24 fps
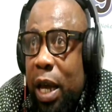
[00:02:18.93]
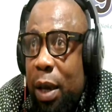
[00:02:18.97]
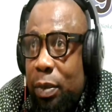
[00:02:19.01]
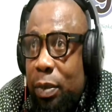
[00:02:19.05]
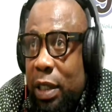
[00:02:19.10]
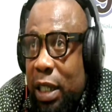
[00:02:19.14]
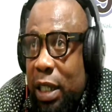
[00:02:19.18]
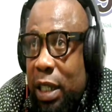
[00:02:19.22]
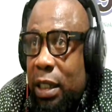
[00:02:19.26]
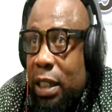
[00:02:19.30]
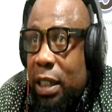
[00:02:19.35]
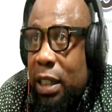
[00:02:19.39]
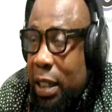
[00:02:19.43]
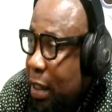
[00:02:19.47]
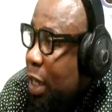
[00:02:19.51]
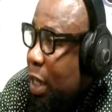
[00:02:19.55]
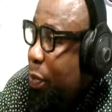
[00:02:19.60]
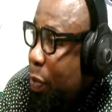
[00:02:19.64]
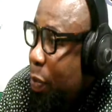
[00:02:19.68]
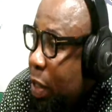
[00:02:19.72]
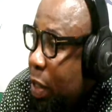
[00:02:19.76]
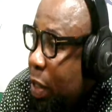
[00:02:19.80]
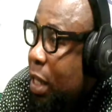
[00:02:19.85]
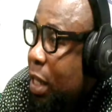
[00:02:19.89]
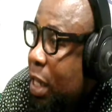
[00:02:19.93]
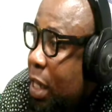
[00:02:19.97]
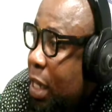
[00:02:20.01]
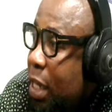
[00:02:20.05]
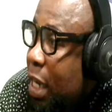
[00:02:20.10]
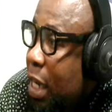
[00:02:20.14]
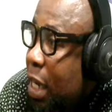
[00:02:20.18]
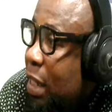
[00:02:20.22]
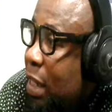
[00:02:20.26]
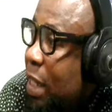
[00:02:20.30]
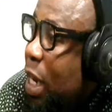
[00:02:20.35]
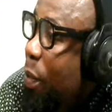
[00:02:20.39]
I'm saying to TV.
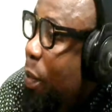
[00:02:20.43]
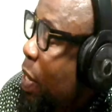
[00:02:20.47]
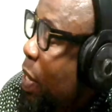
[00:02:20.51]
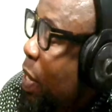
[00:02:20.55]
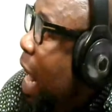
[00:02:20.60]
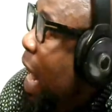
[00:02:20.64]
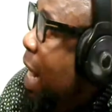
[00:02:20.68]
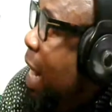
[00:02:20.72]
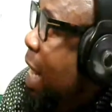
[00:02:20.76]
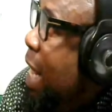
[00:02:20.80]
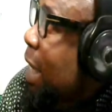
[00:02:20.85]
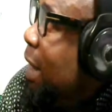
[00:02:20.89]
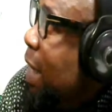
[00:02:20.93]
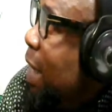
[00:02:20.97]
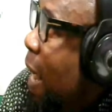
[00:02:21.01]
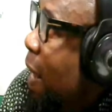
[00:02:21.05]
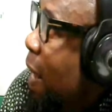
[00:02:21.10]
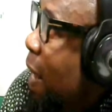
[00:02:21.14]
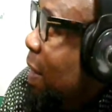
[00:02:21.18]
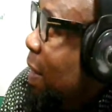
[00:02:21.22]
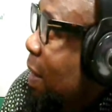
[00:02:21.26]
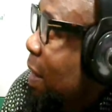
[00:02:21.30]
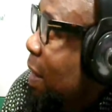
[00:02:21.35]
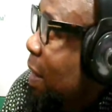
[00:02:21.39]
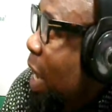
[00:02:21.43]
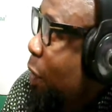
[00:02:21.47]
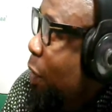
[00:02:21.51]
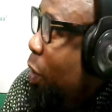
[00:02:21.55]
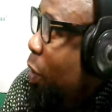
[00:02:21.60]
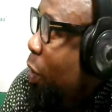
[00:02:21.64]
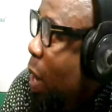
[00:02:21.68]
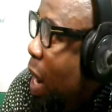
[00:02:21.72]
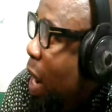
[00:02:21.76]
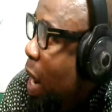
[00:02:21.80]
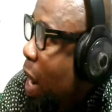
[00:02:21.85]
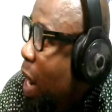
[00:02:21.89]
It's the BR
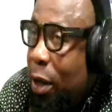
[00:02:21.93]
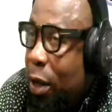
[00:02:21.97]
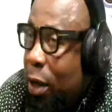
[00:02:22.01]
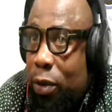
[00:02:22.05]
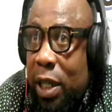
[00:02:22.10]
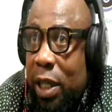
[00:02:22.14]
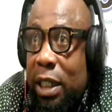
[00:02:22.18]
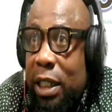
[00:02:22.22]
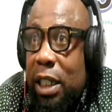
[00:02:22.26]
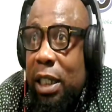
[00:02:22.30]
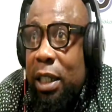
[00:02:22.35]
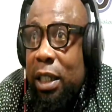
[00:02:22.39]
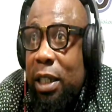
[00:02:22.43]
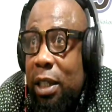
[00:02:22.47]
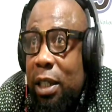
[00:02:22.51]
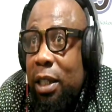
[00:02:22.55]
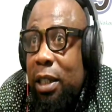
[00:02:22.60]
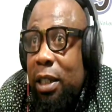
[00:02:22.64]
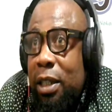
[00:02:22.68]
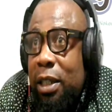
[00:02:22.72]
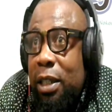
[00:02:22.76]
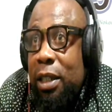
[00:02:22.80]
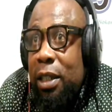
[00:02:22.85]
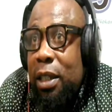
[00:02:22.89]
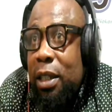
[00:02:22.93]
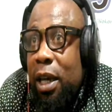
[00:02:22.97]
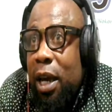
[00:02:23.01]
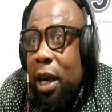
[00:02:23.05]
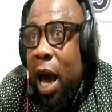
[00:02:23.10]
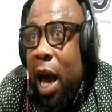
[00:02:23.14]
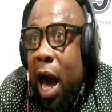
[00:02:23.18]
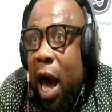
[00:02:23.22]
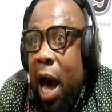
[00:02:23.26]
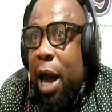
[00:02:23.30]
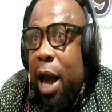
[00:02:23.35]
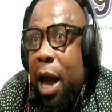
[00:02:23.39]
8,700 crack a critic.
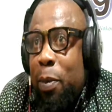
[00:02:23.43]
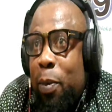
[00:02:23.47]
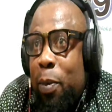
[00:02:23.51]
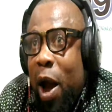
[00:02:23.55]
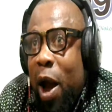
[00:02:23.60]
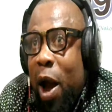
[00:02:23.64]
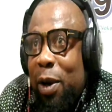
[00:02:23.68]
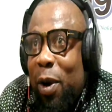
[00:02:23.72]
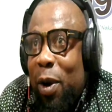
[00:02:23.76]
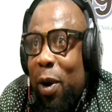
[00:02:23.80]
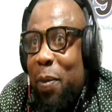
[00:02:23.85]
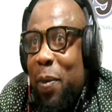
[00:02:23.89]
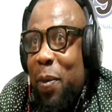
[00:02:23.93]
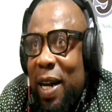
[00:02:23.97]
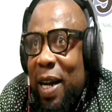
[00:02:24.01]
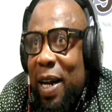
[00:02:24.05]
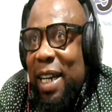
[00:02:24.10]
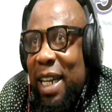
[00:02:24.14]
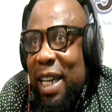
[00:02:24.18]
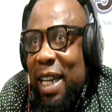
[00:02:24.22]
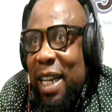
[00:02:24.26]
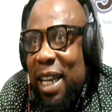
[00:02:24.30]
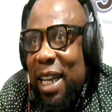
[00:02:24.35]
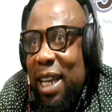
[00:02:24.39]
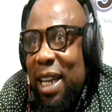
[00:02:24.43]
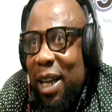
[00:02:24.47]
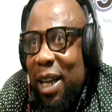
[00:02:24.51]
Hey, why your body?